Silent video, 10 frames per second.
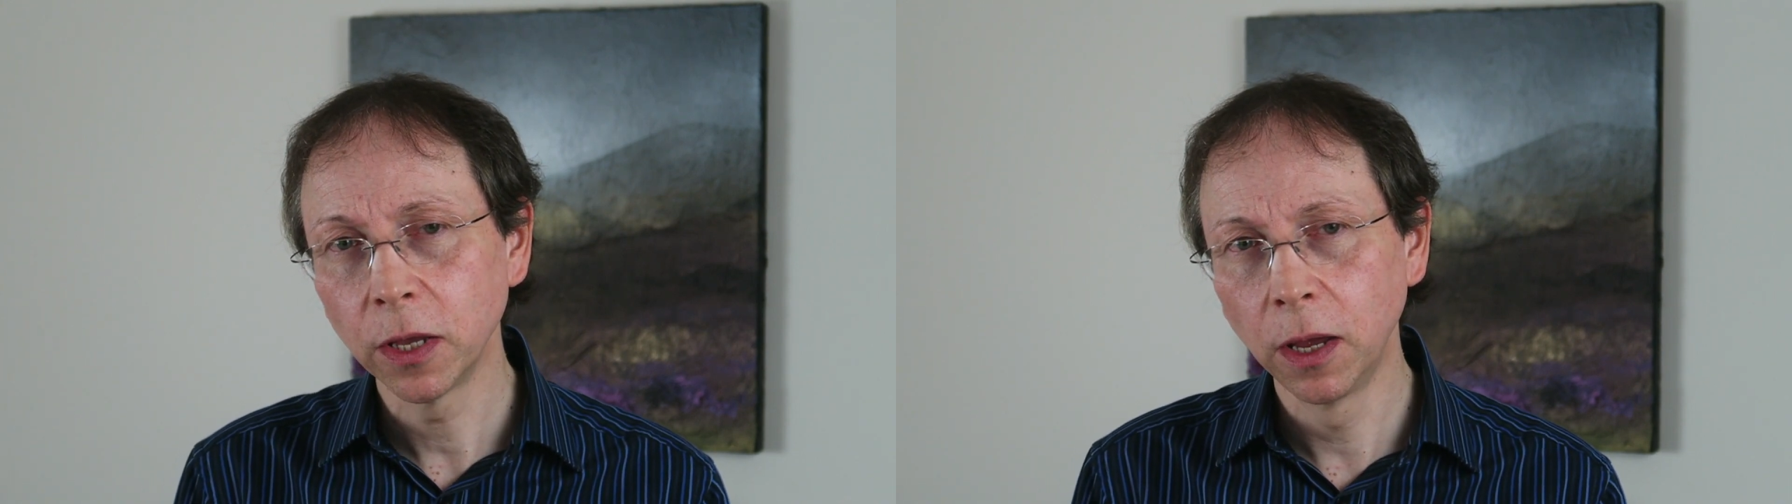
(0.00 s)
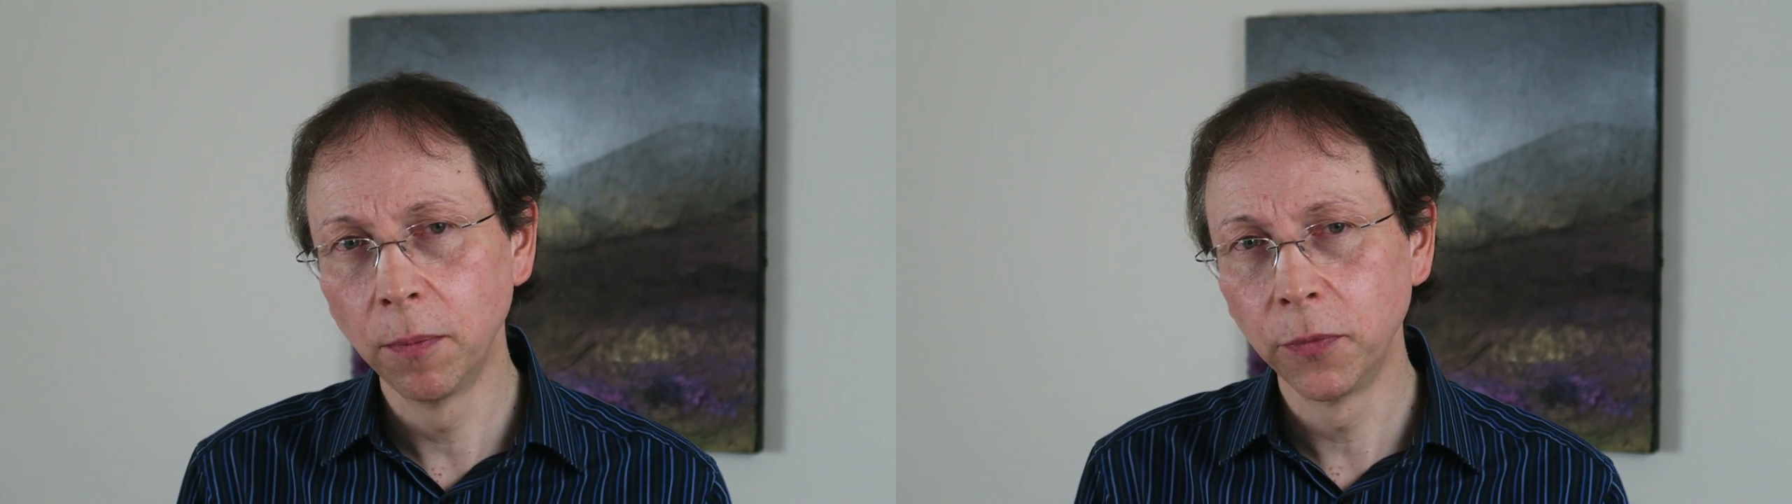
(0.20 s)

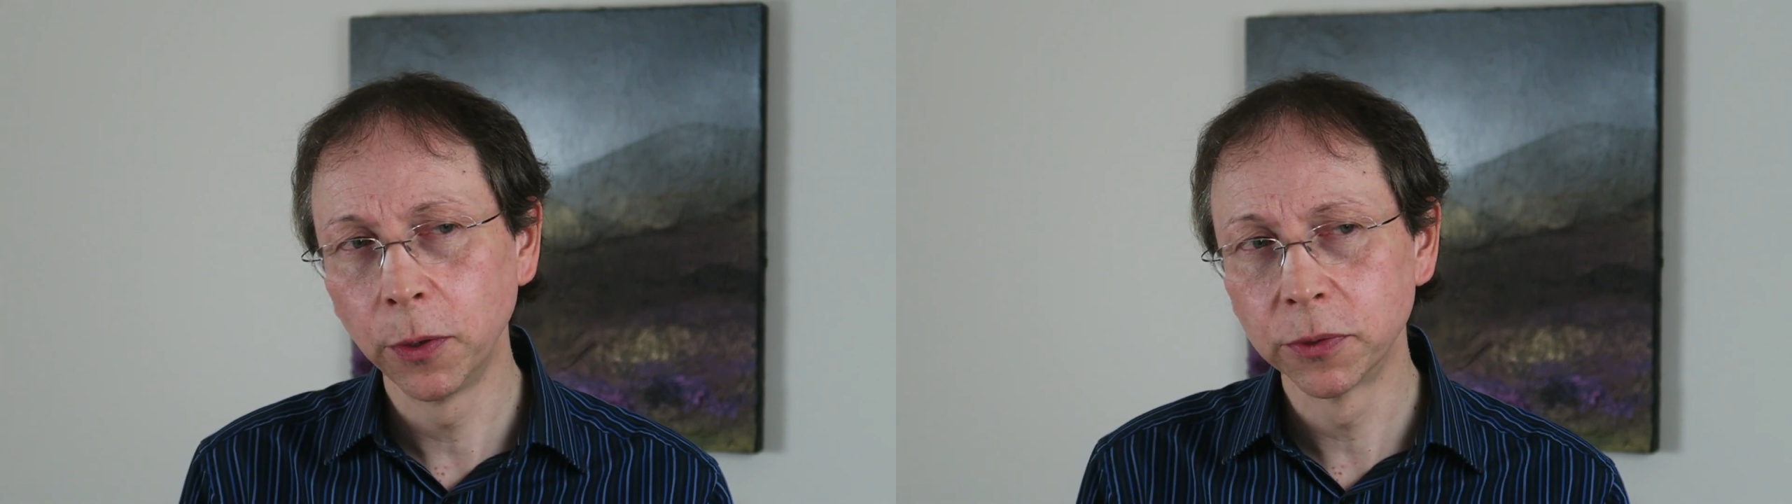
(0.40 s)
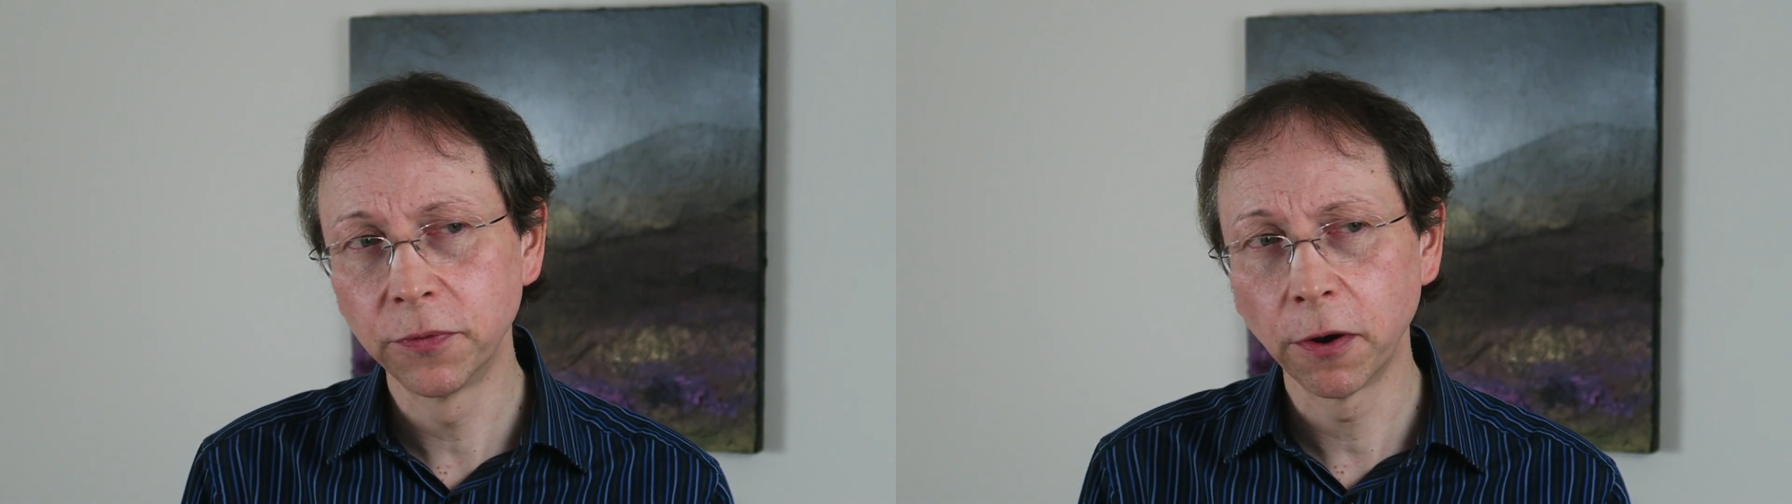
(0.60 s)

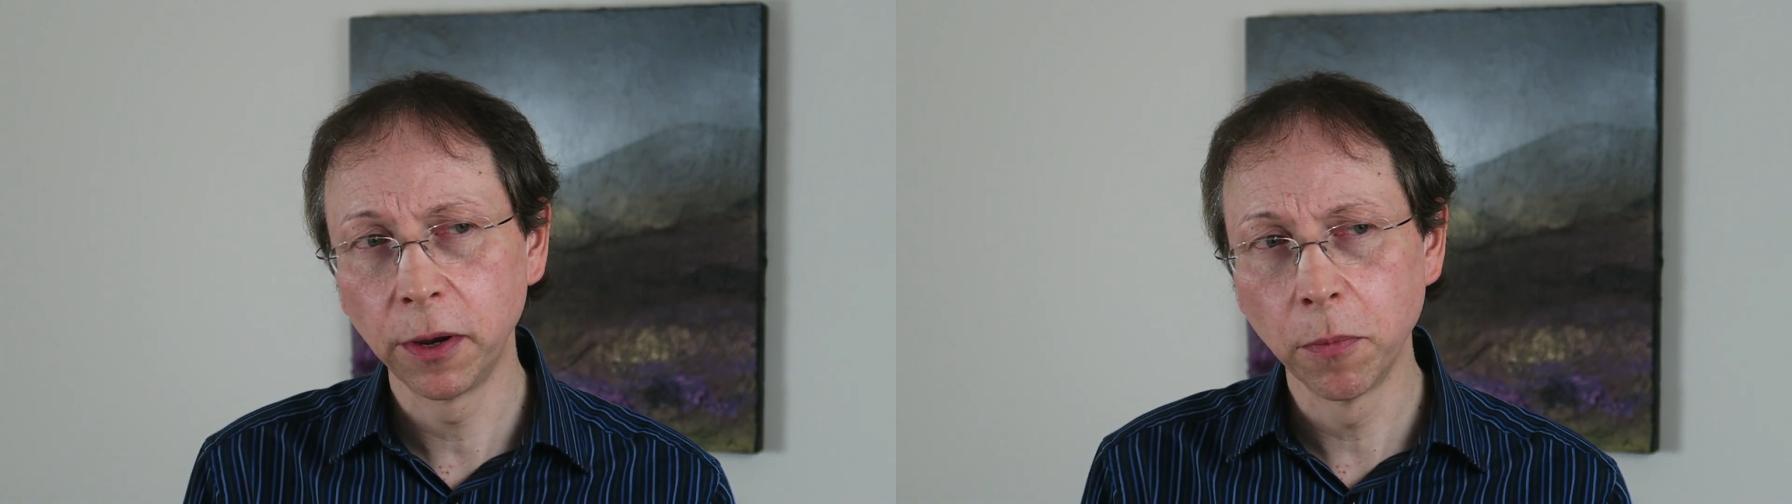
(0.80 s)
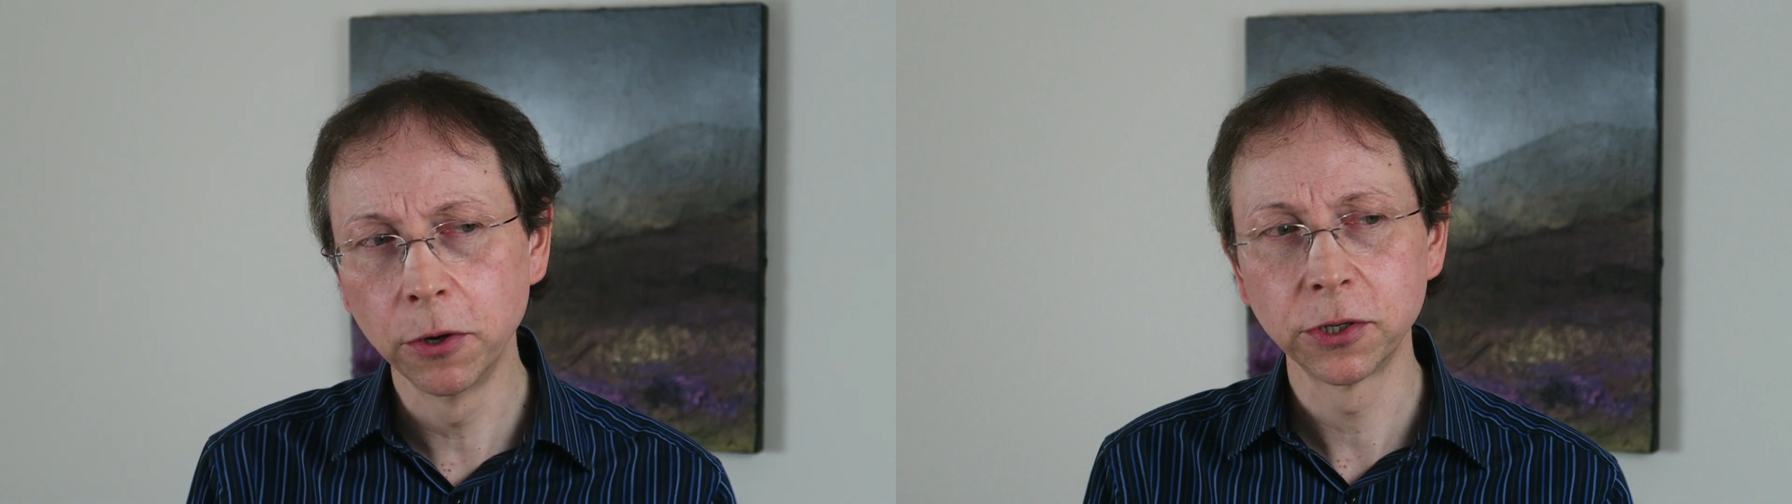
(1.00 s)
It was a
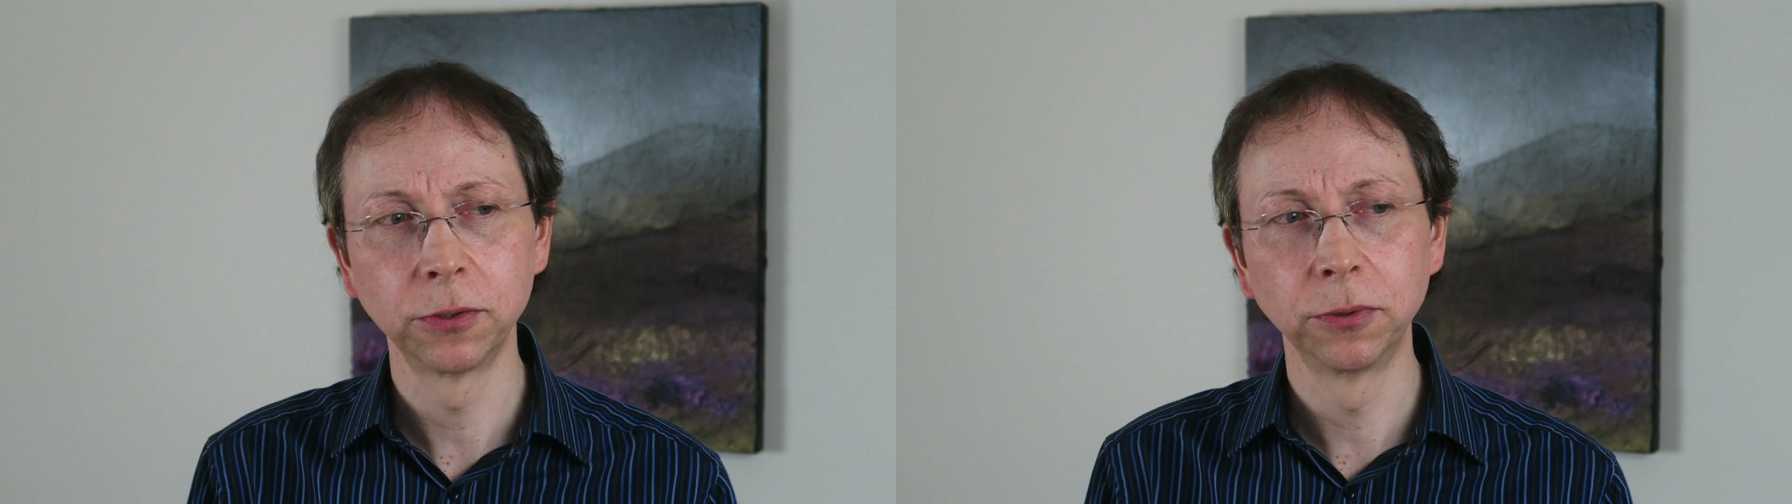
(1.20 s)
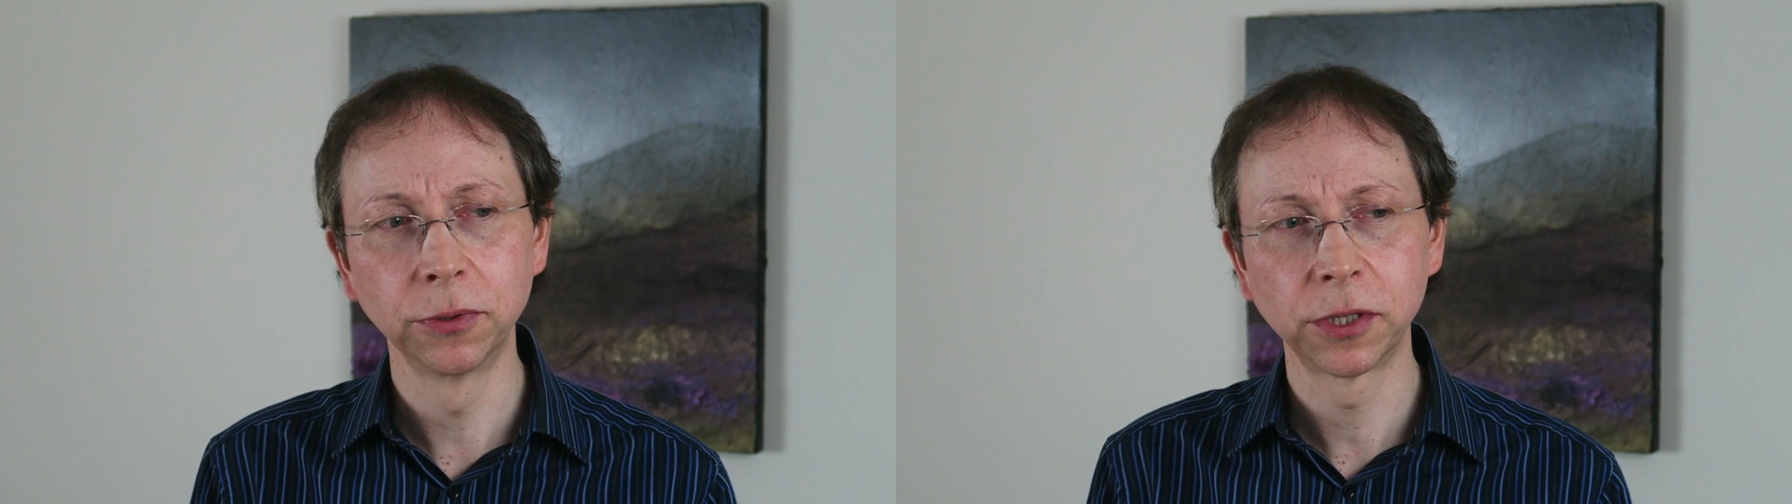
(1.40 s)
very
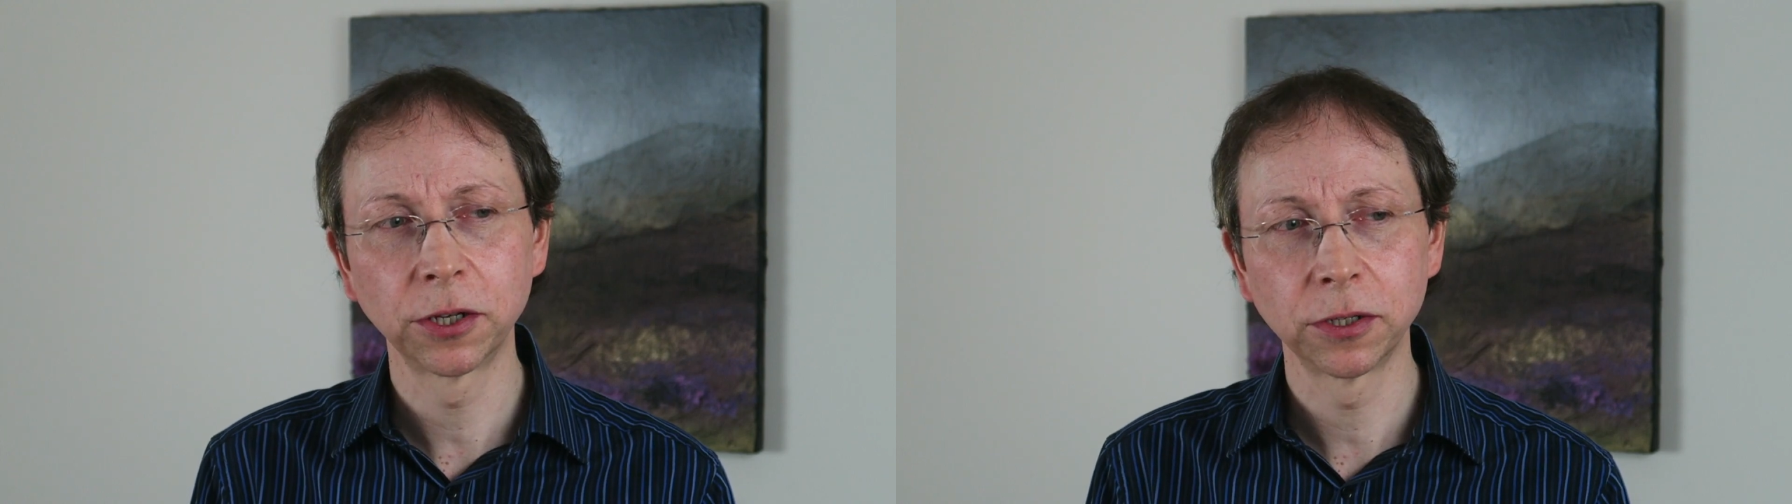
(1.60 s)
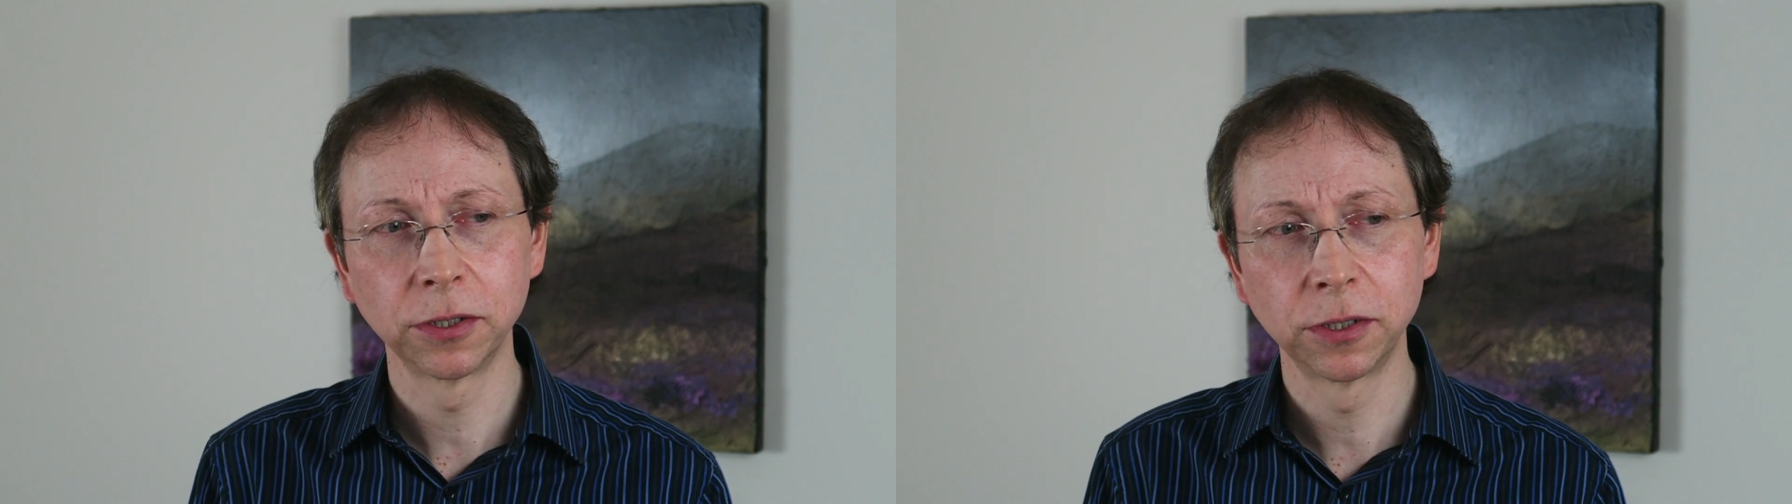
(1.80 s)
emotional session,